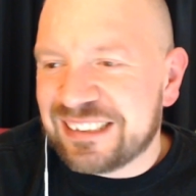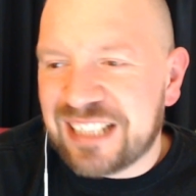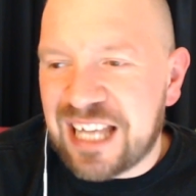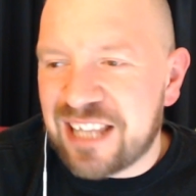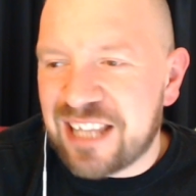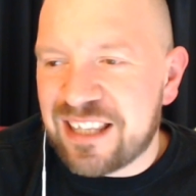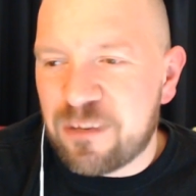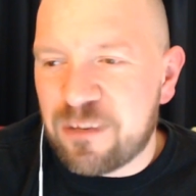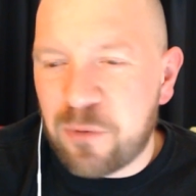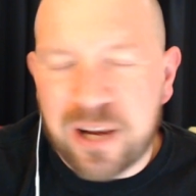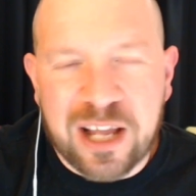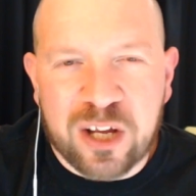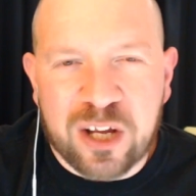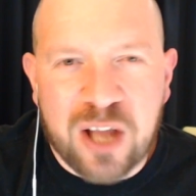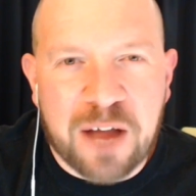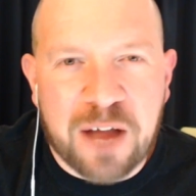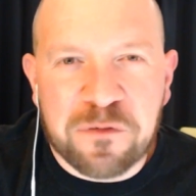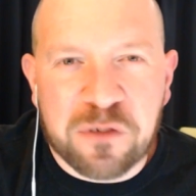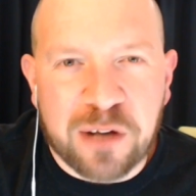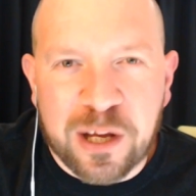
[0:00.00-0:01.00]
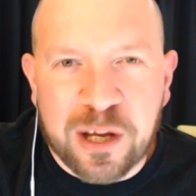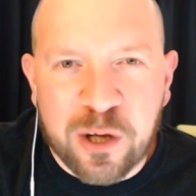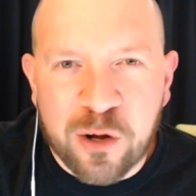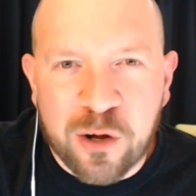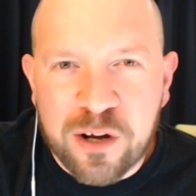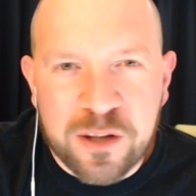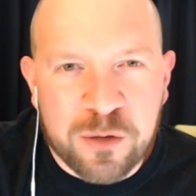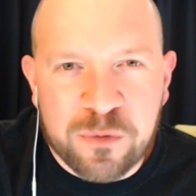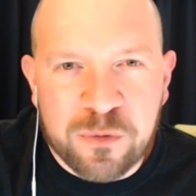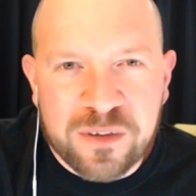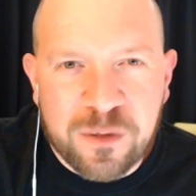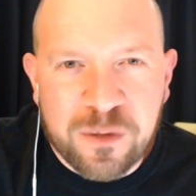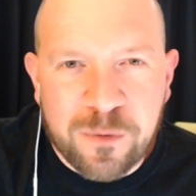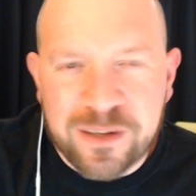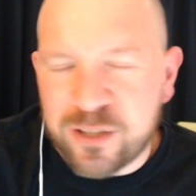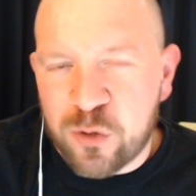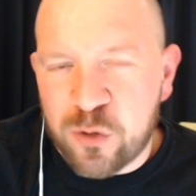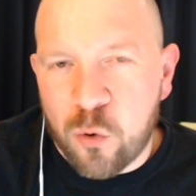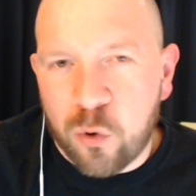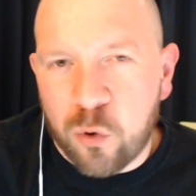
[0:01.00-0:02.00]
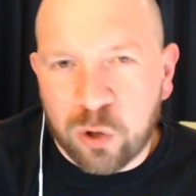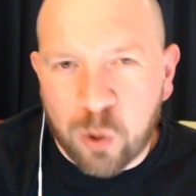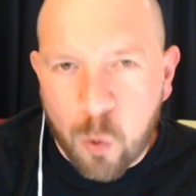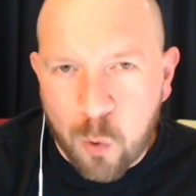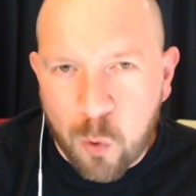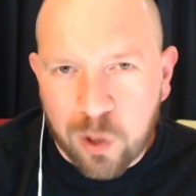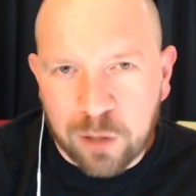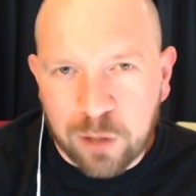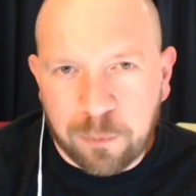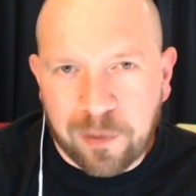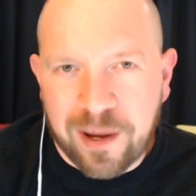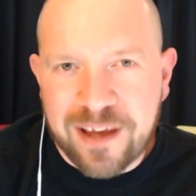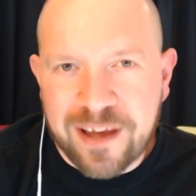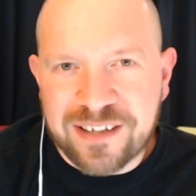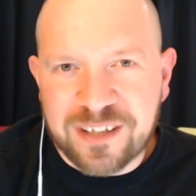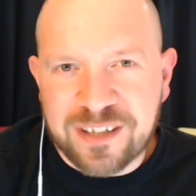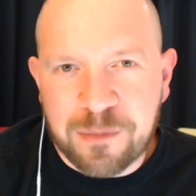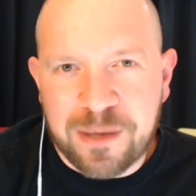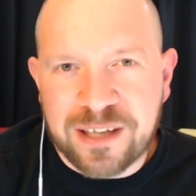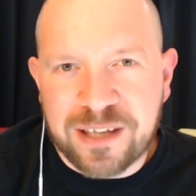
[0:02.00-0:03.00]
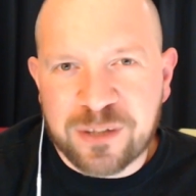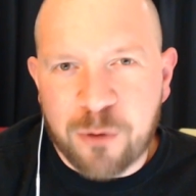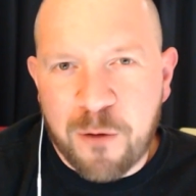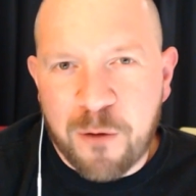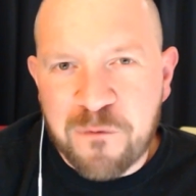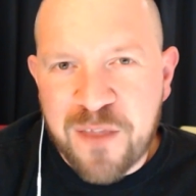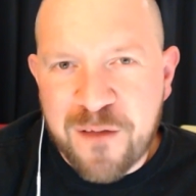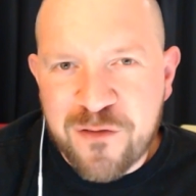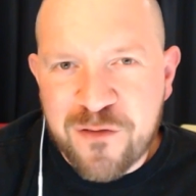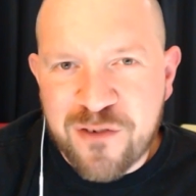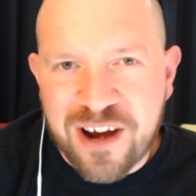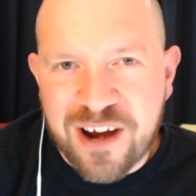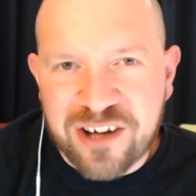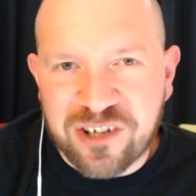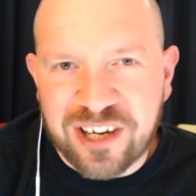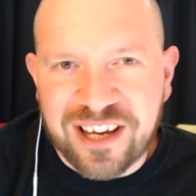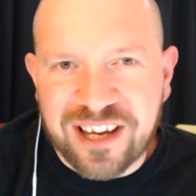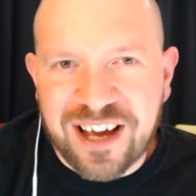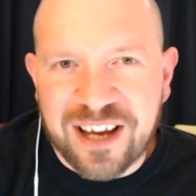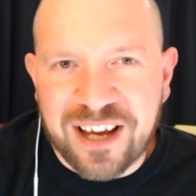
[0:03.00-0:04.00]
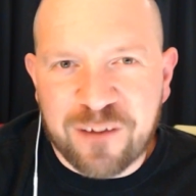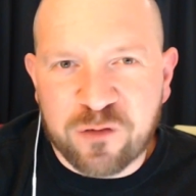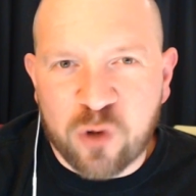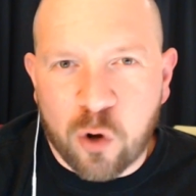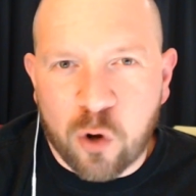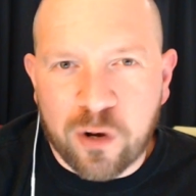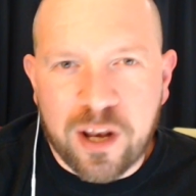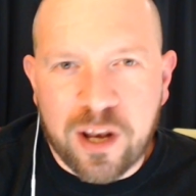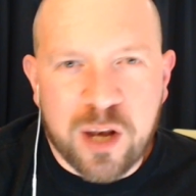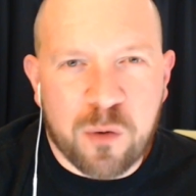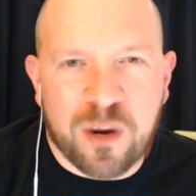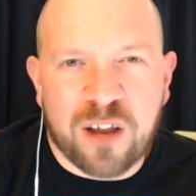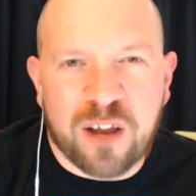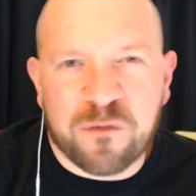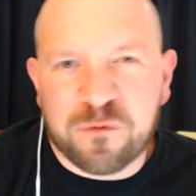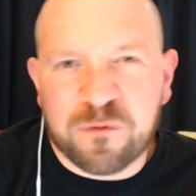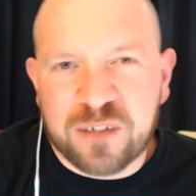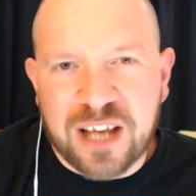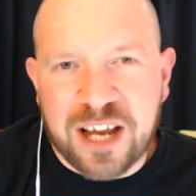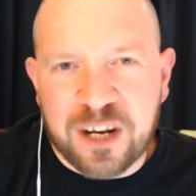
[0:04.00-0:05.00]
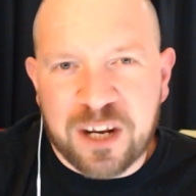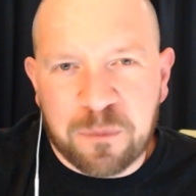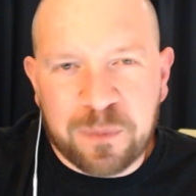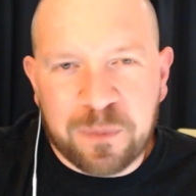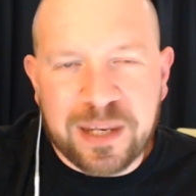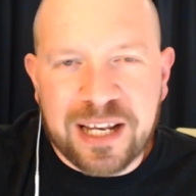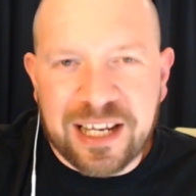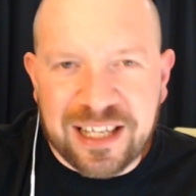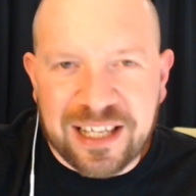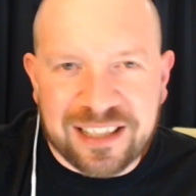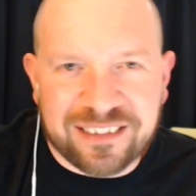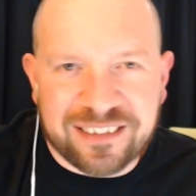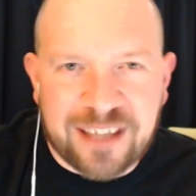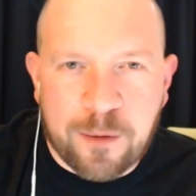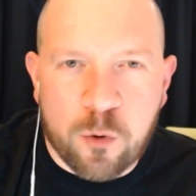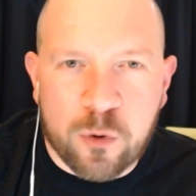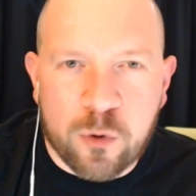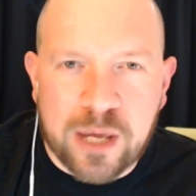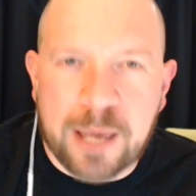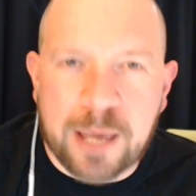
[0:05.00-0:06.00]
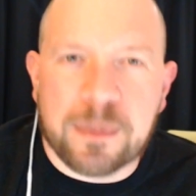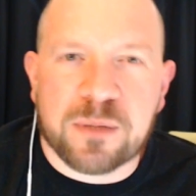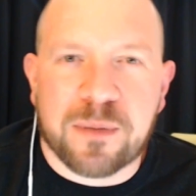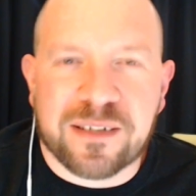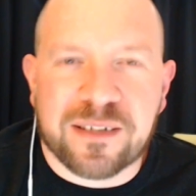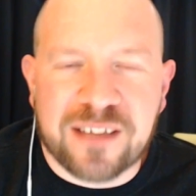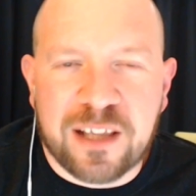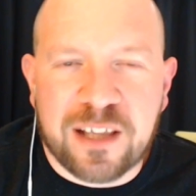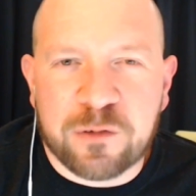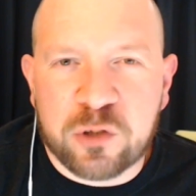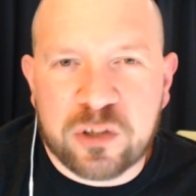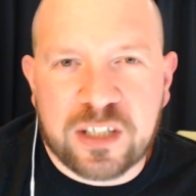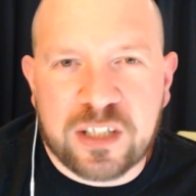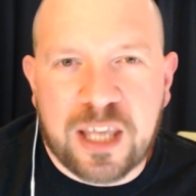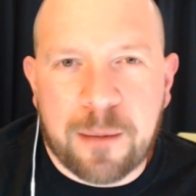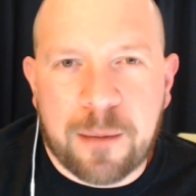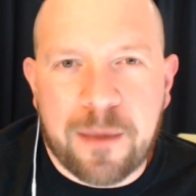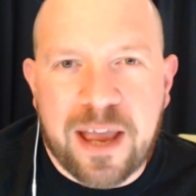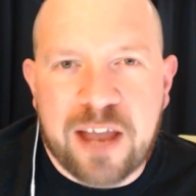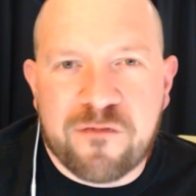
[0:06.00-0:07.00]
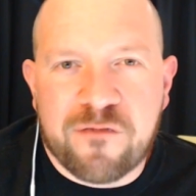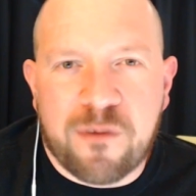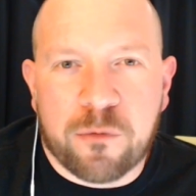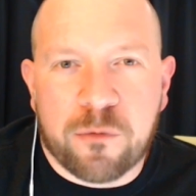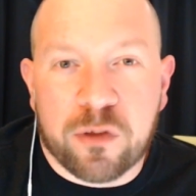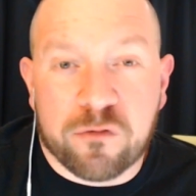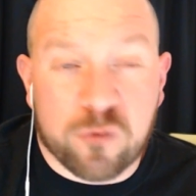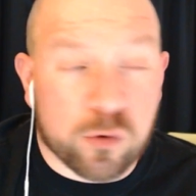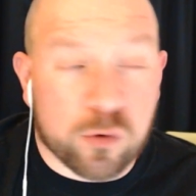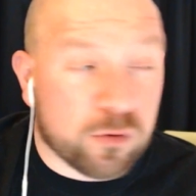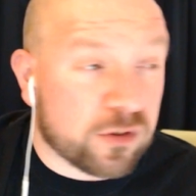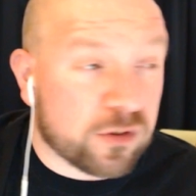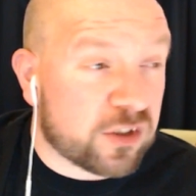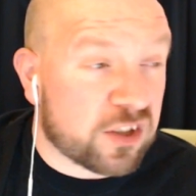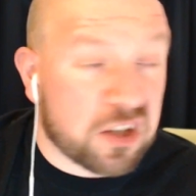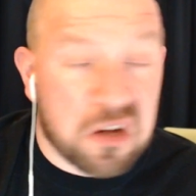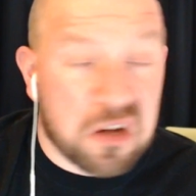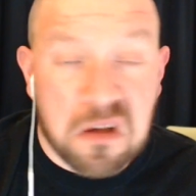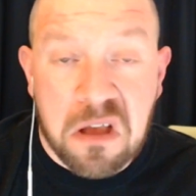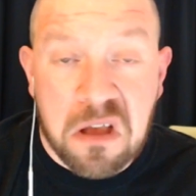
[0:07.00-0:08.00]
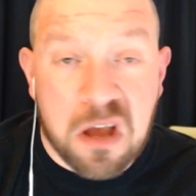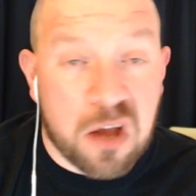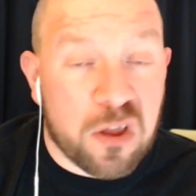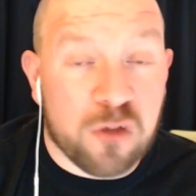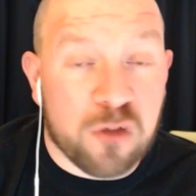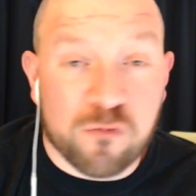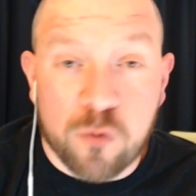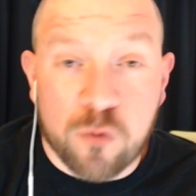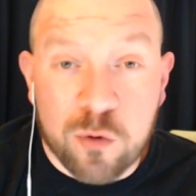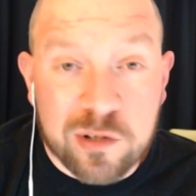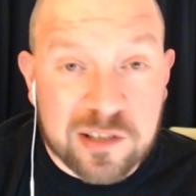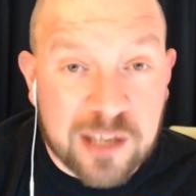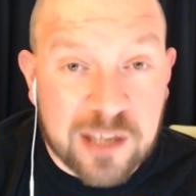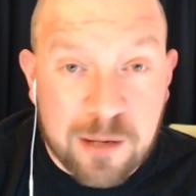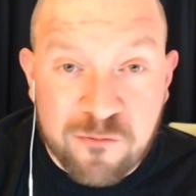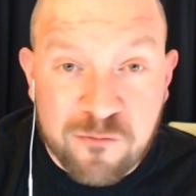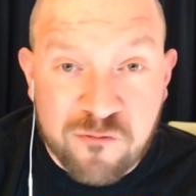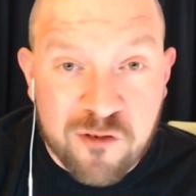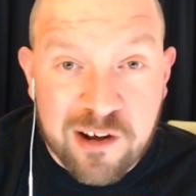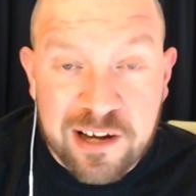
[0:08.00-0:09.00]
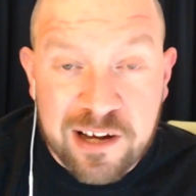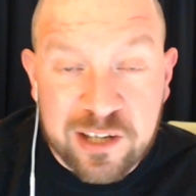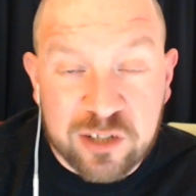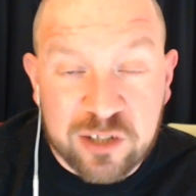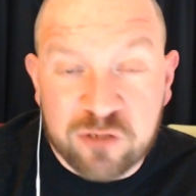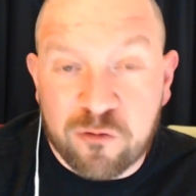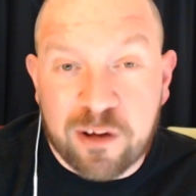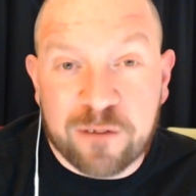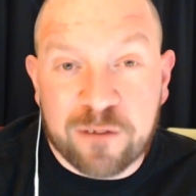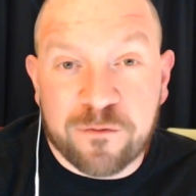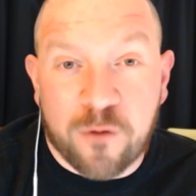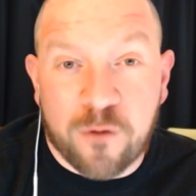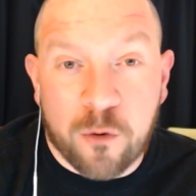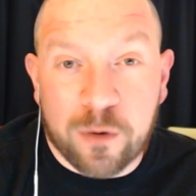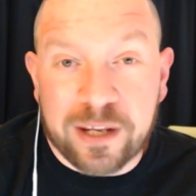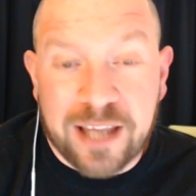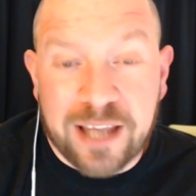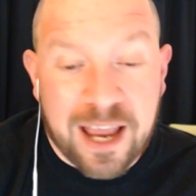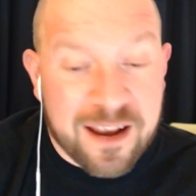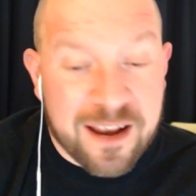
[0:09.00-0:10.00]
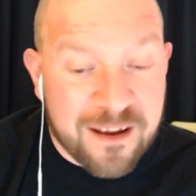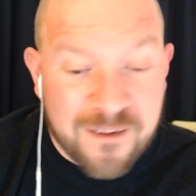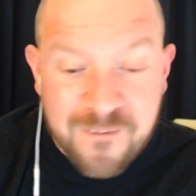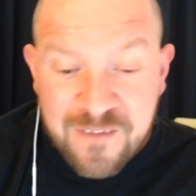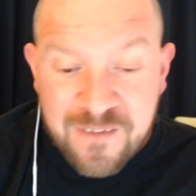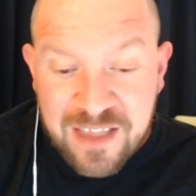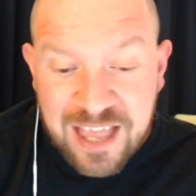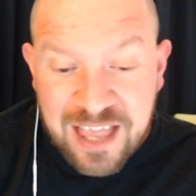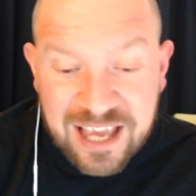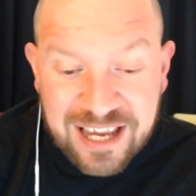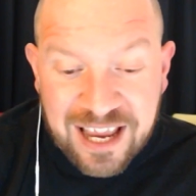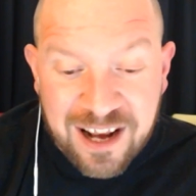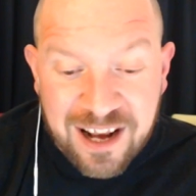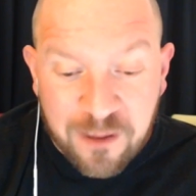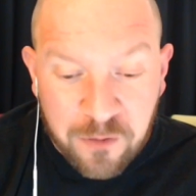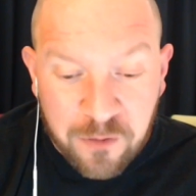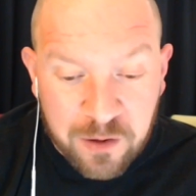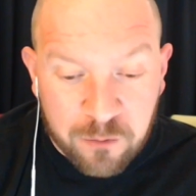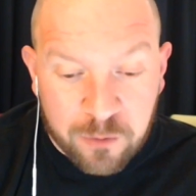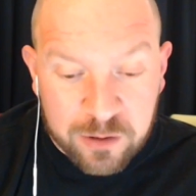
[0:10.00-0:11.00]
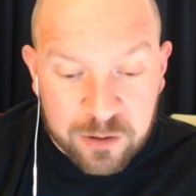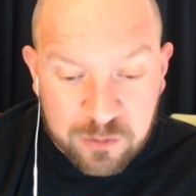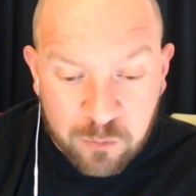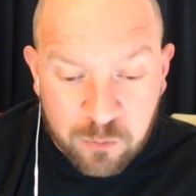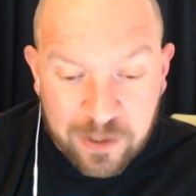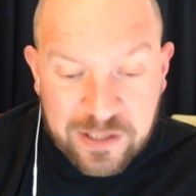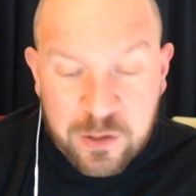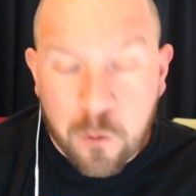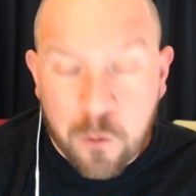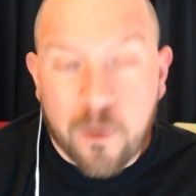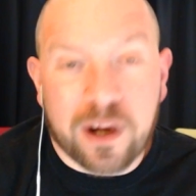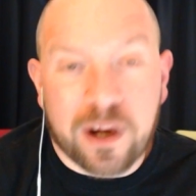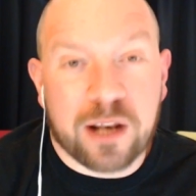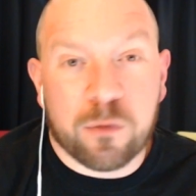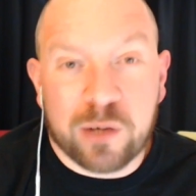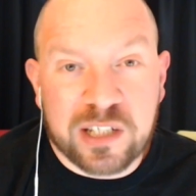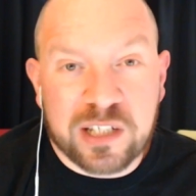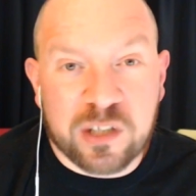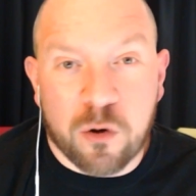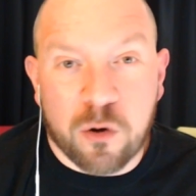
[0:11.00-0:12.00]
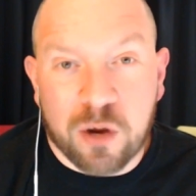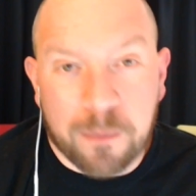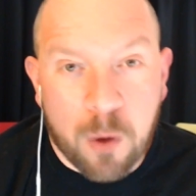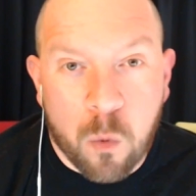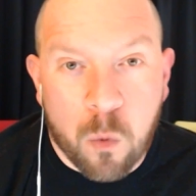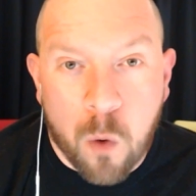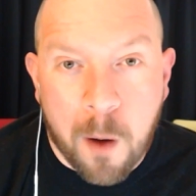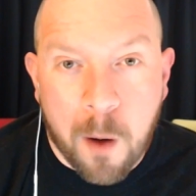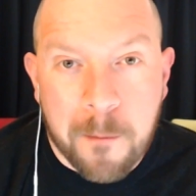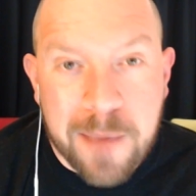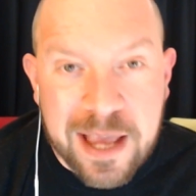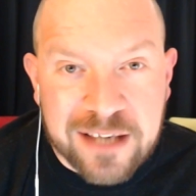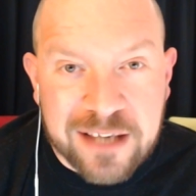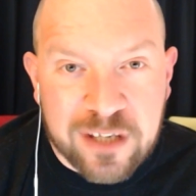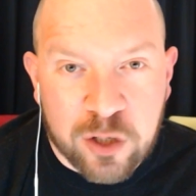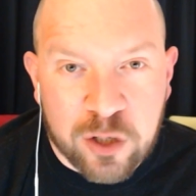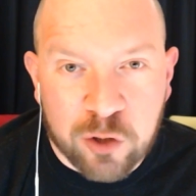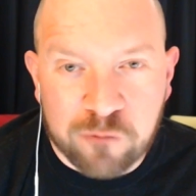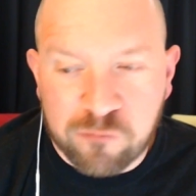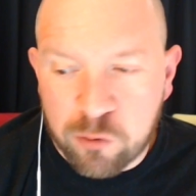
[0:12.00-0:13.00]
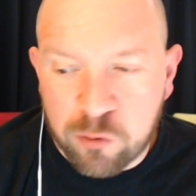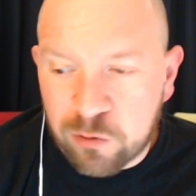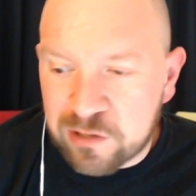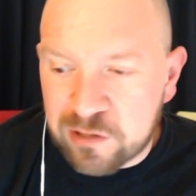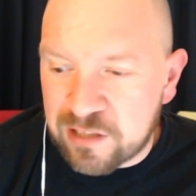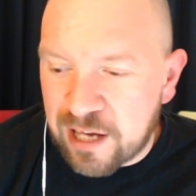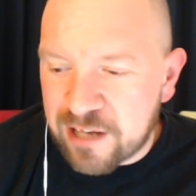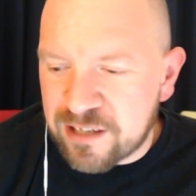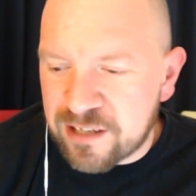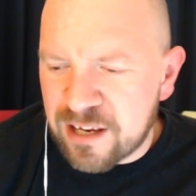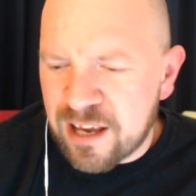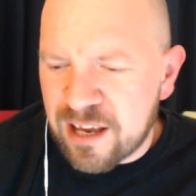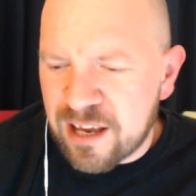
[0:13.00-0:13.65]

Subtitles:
After I got it, there was no local place to me, so I've never actually kind of gotten into it. I've kind of played little demo games myself just to get my head around the rules. and the rules seem really straightforward. Again, I think we're talking about what makes a good rule set,